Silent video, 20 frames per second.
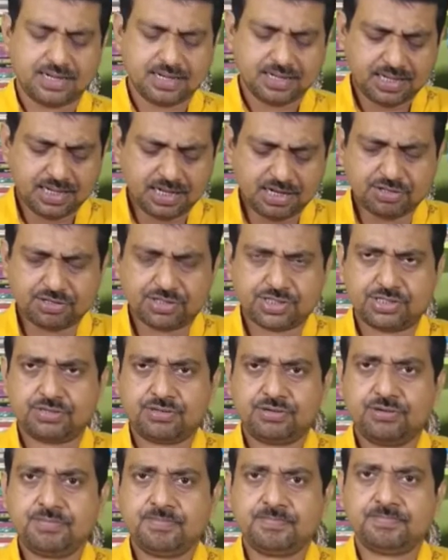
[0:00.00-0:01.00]

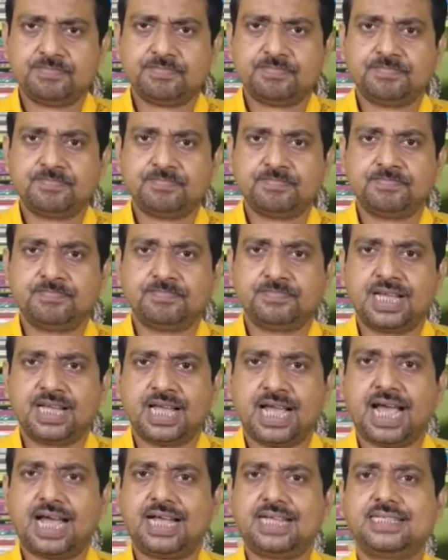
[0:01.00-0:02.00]
Derozio
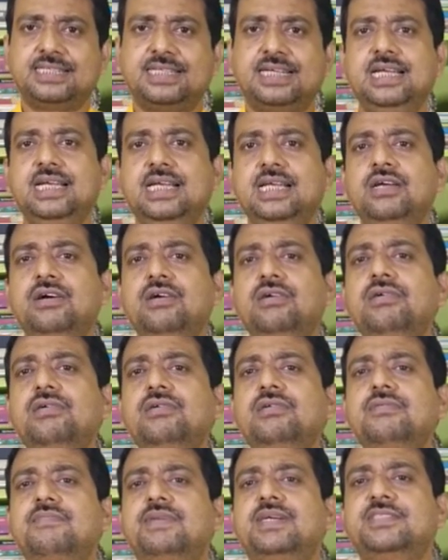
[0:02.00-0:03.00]
has
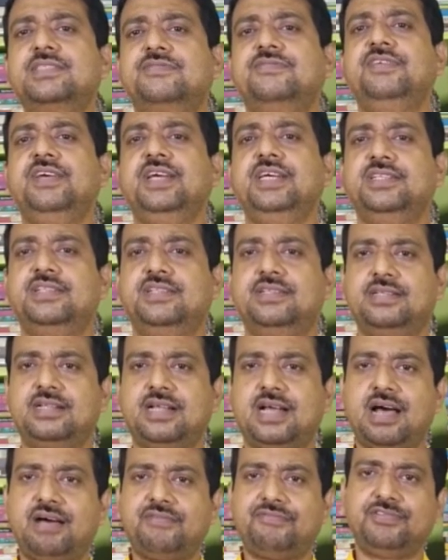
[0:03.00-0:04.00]
enormous faith
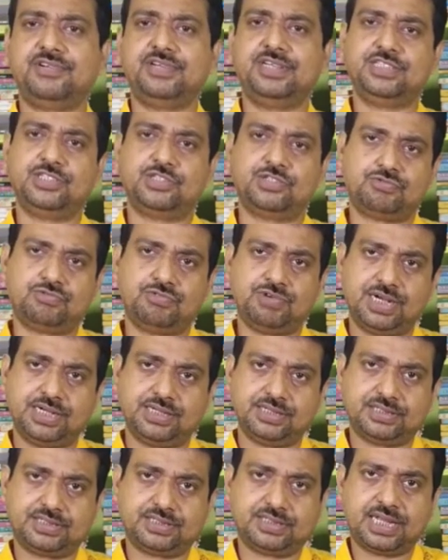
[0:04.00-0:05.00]
upon his
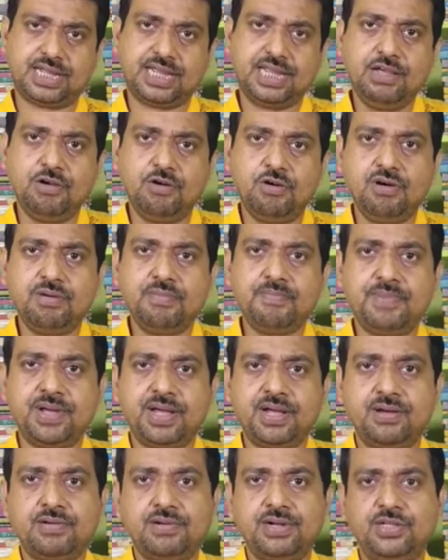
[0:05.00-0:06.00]
students, the young
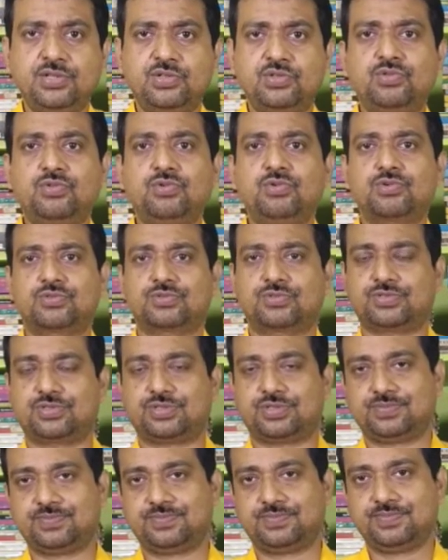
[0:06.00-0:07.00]
Bengali
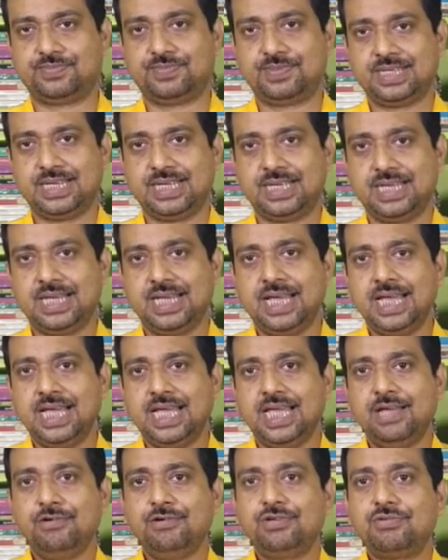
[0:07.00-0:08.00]
troops.
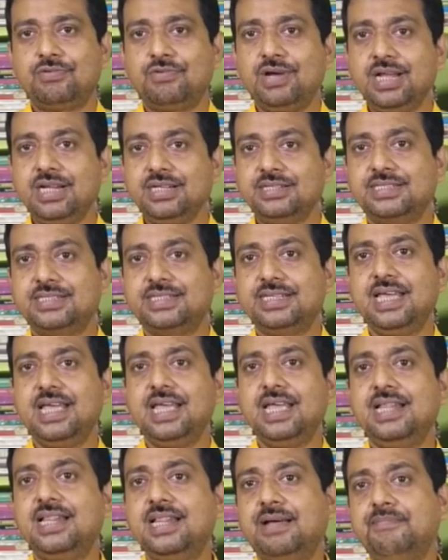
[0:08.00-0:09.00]
He would well
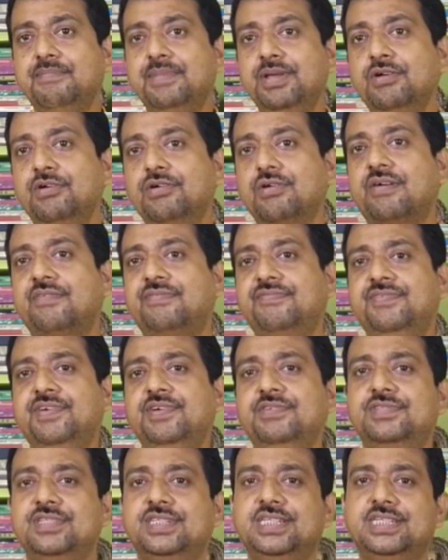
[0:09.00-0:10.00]
see in the mirror of
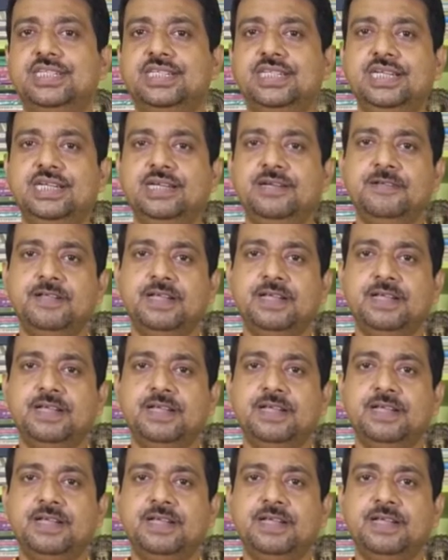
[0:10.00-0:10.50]
futurity